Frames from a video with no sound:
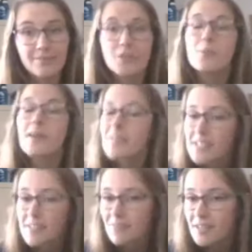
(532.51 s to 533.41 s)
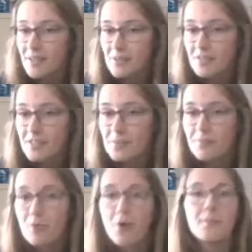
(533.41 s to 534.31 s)
You may have seen videos of this
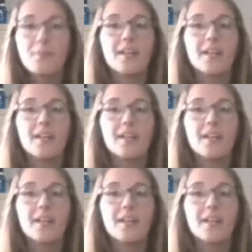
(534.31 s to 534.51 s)
before,